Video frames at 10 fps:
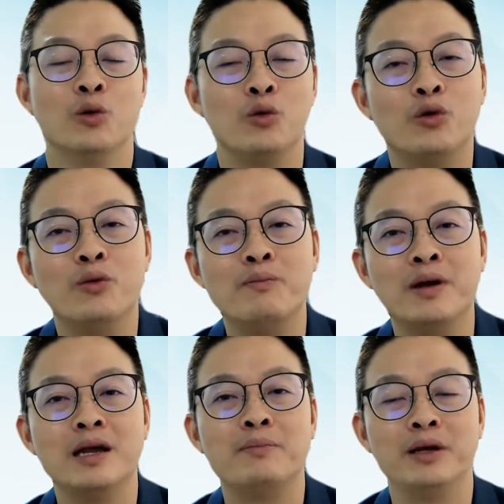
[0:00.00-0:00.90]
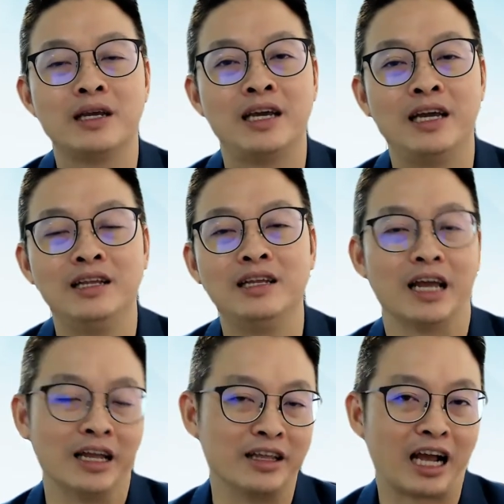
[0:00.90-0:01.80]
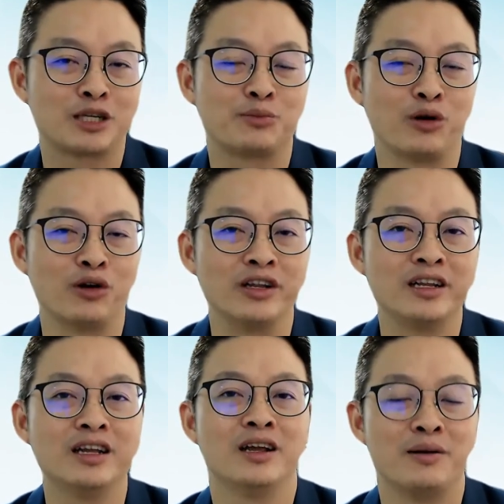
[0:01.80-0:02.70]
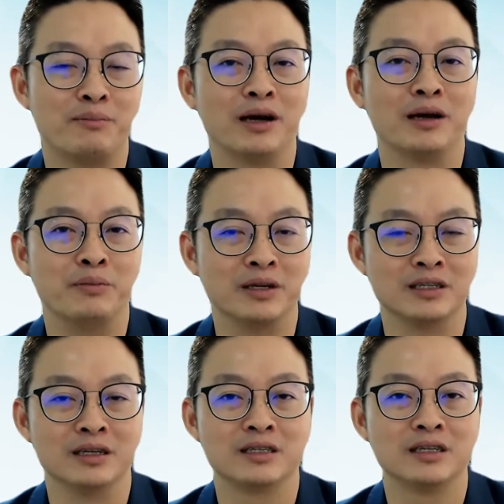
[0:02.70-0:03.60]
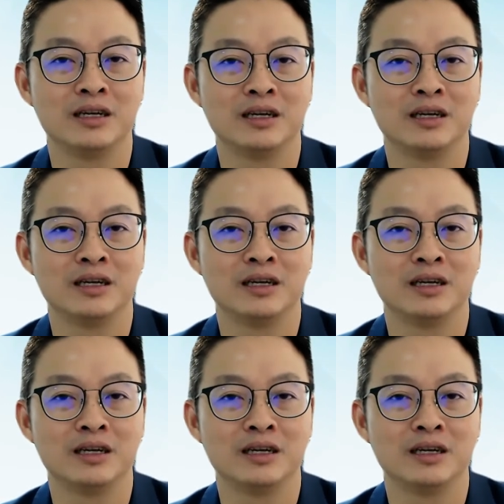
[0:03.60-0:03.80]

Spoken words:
who may be keen in exploring my business.